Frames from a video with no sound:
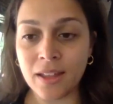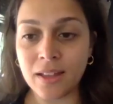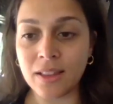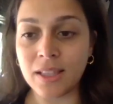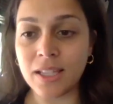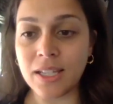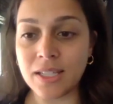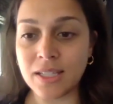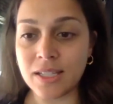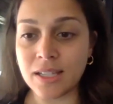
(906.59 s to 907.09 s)

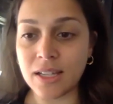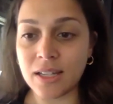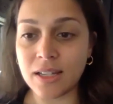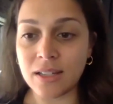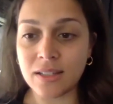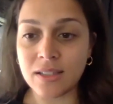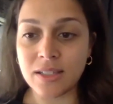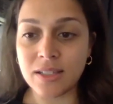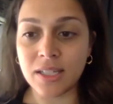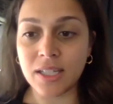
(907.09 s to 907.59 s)

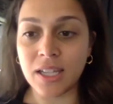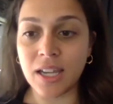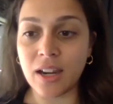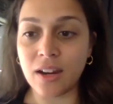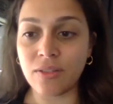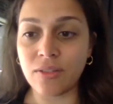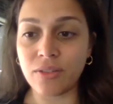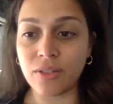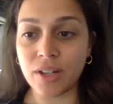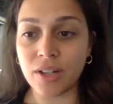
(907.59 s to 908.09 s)
Lisa, to
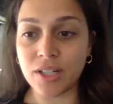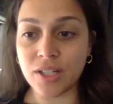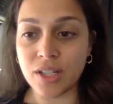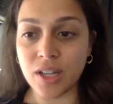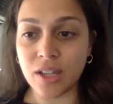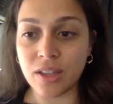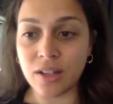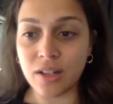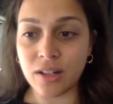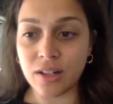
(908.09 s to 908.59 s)
care for each
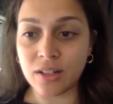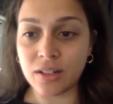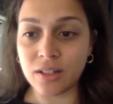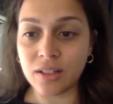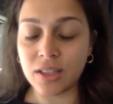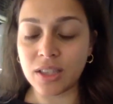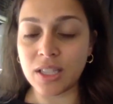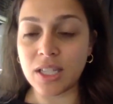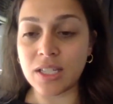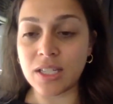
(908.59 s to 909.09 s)
other,
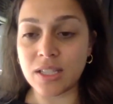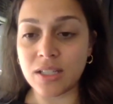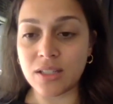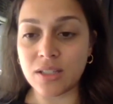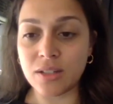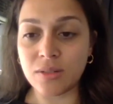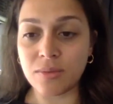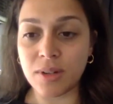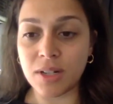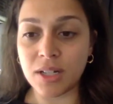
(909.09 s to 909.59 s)
listen
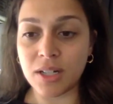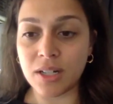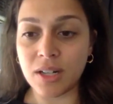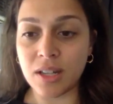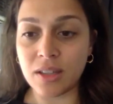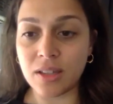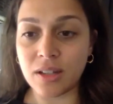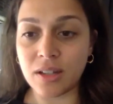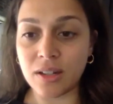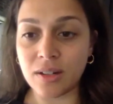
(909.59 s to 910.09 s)
to one
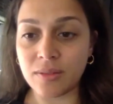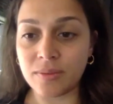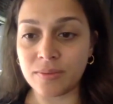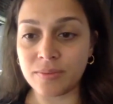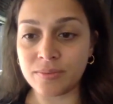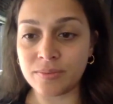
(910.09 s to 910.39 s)
another.